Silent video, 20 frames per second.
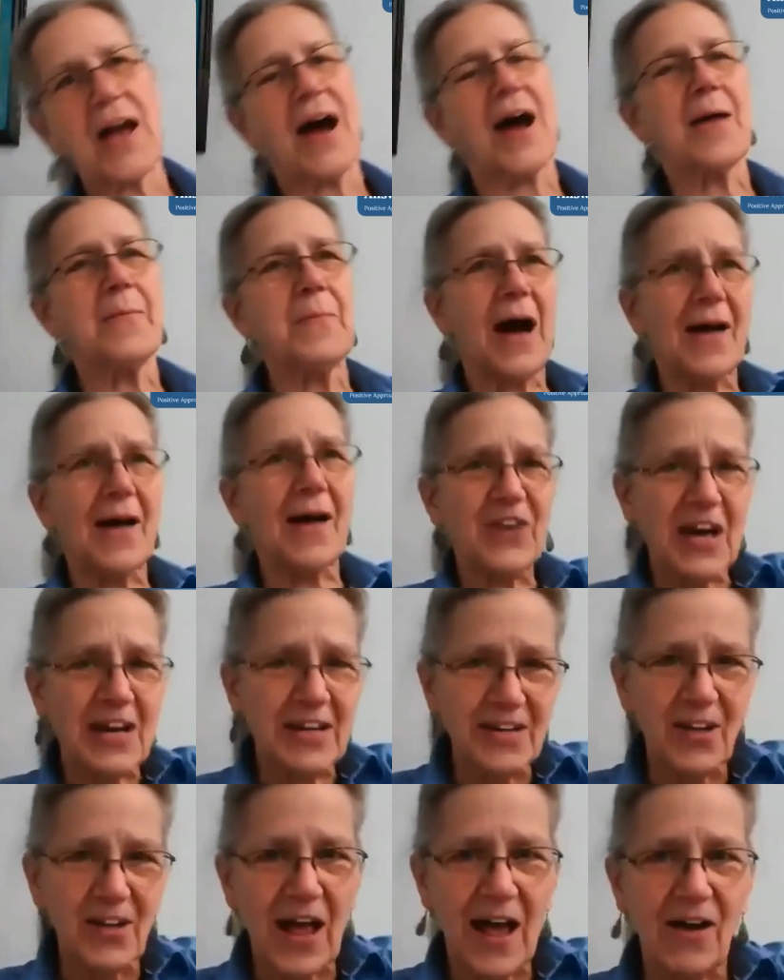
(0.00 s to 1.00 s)
I've got
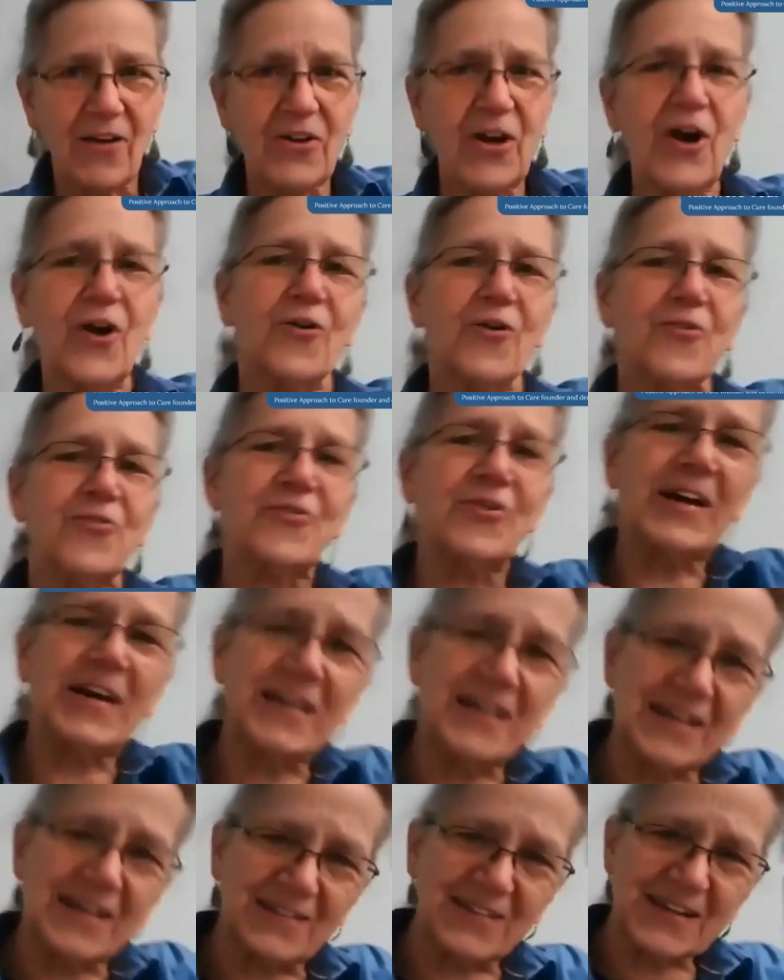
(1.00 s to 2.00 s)
a little alcove
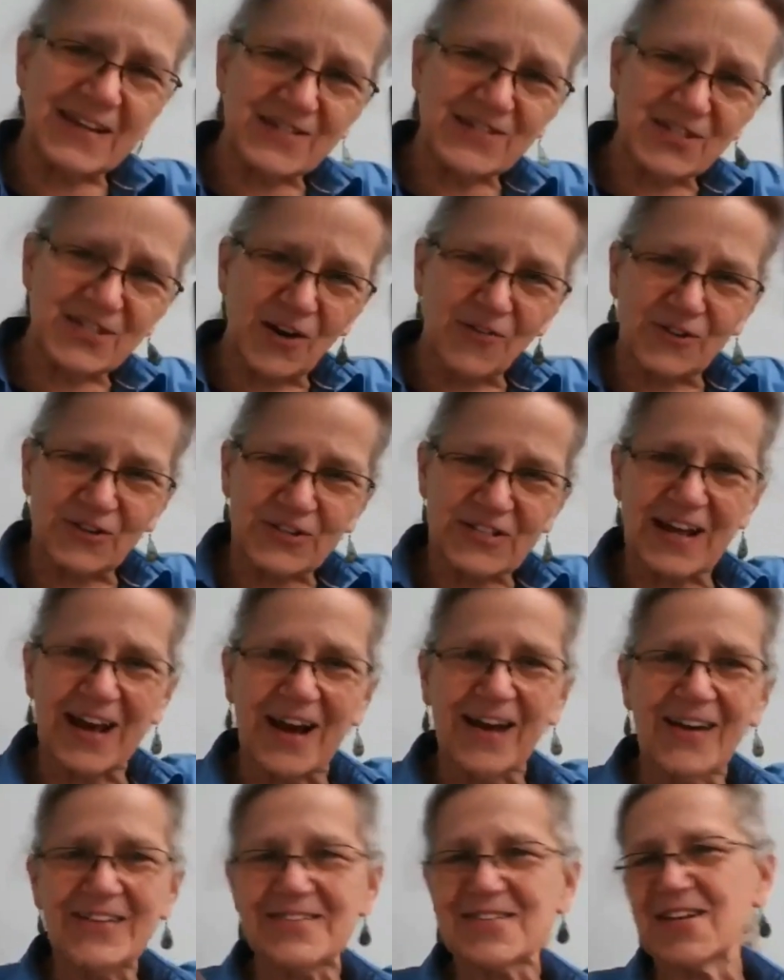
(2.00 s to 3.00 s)
and it leans over to,
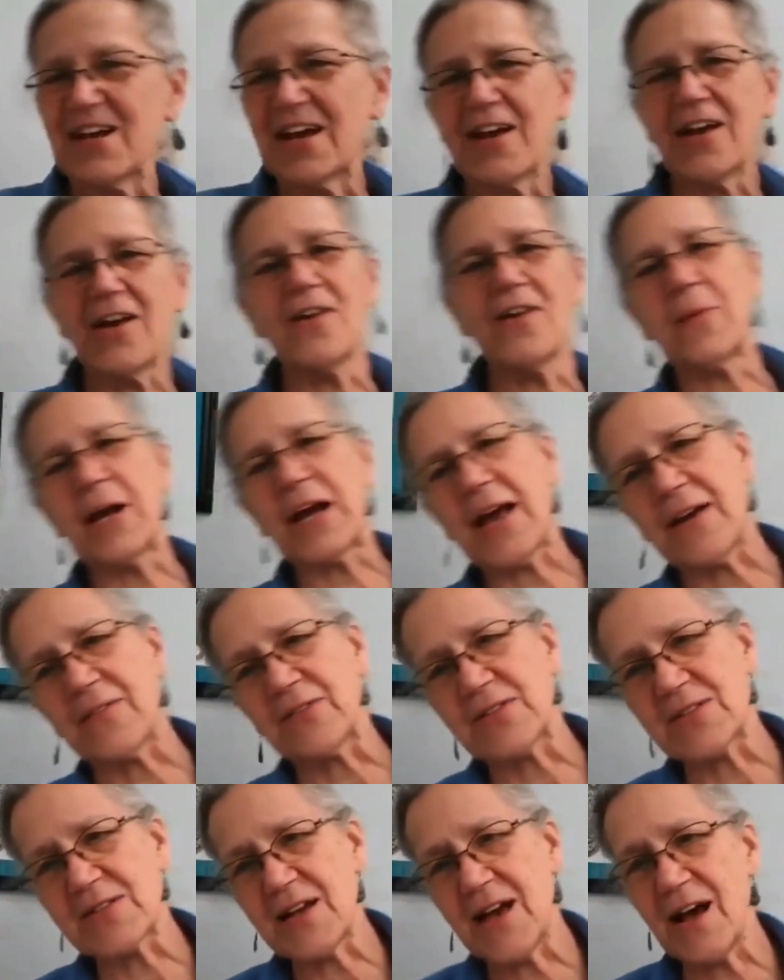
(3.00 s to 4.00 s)
it's like, oh my
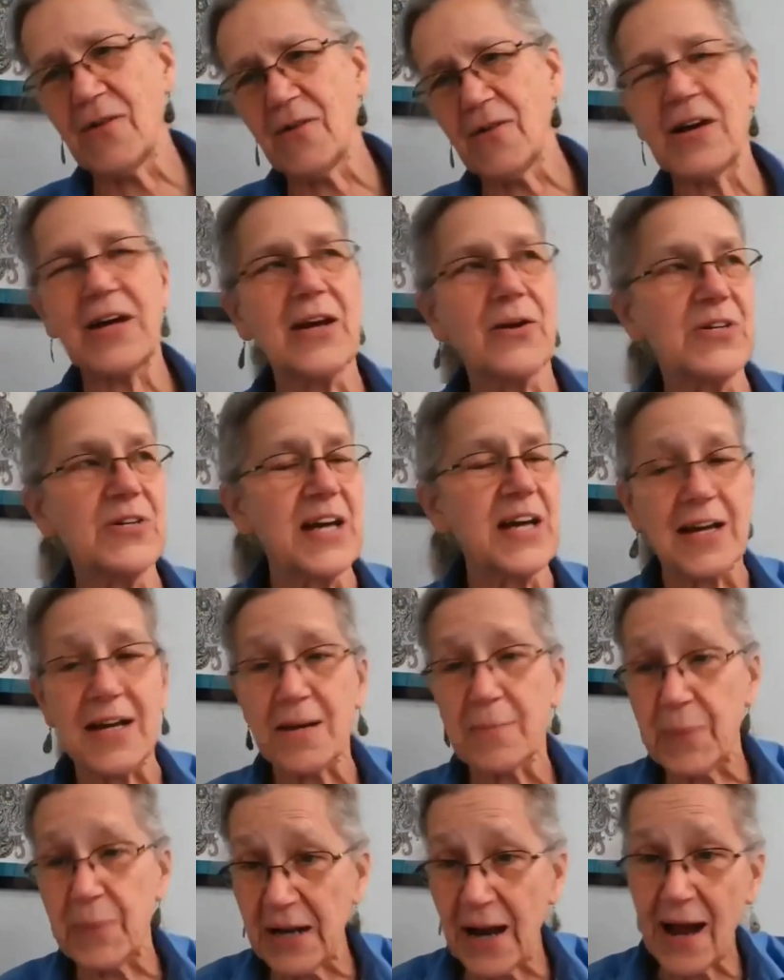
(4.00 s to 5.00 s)
heavens, how
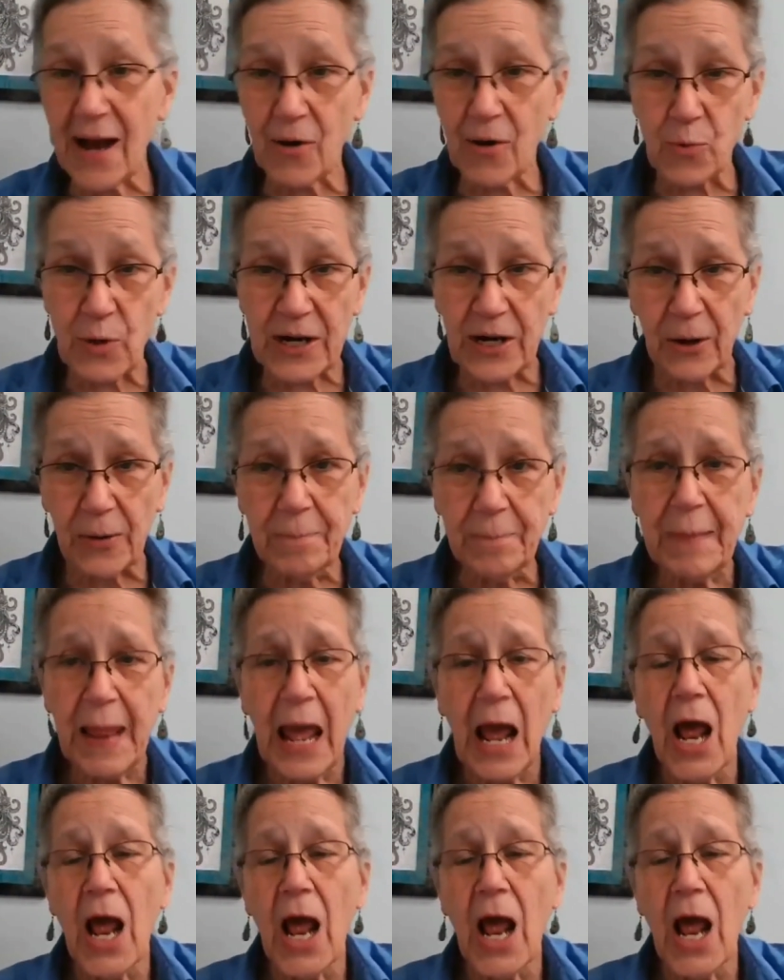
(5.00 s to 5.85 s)
irritating, but how real.